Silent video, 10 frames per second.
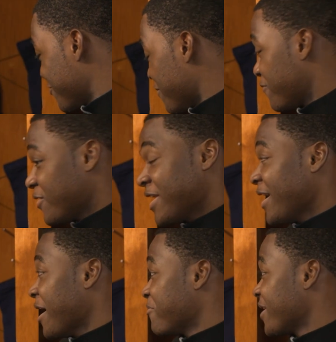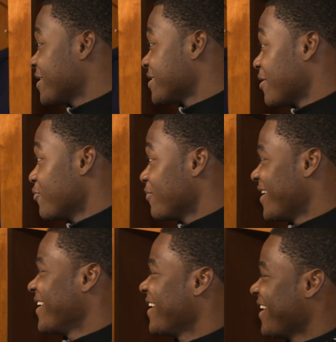148. I mean, anytime you
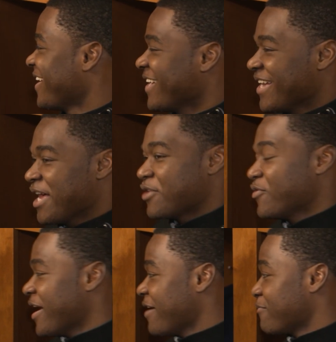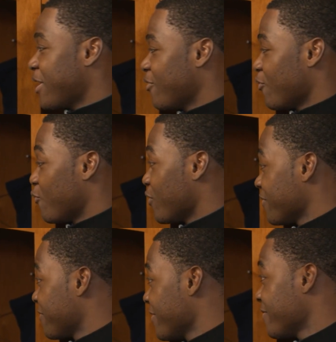you have about
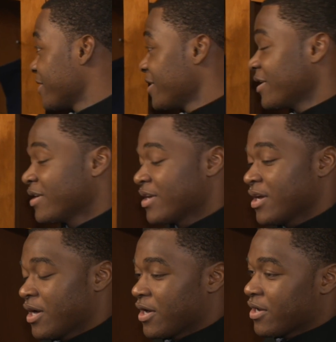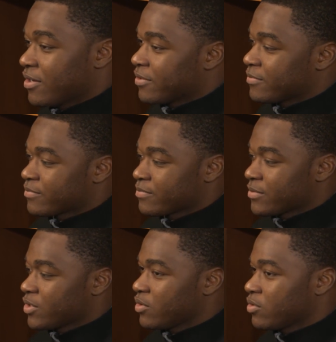150,
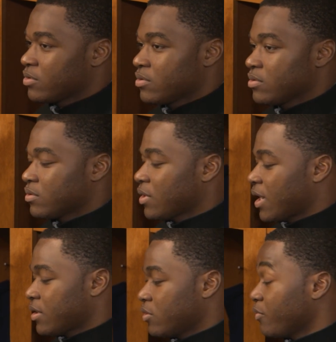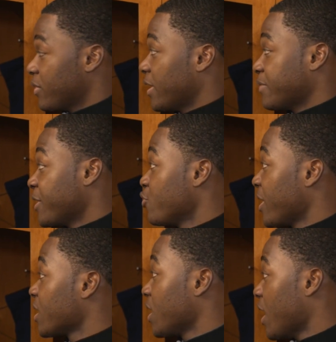you know, you're
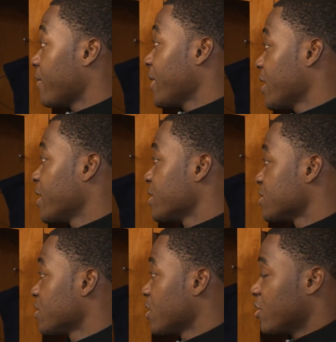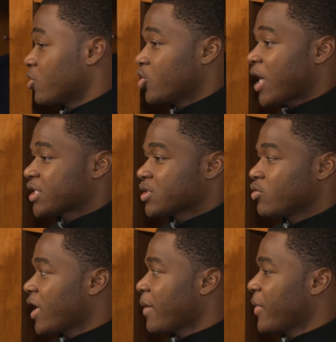making a lot of plays. You know, you
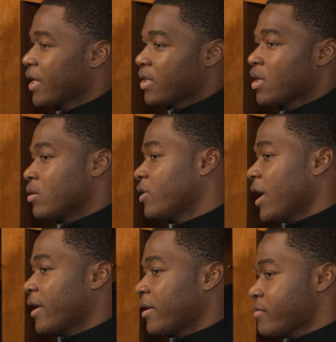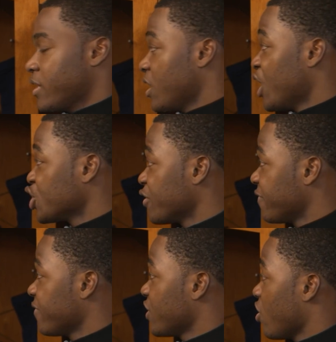can't get 150
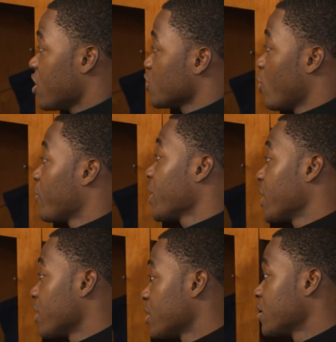yards in one play,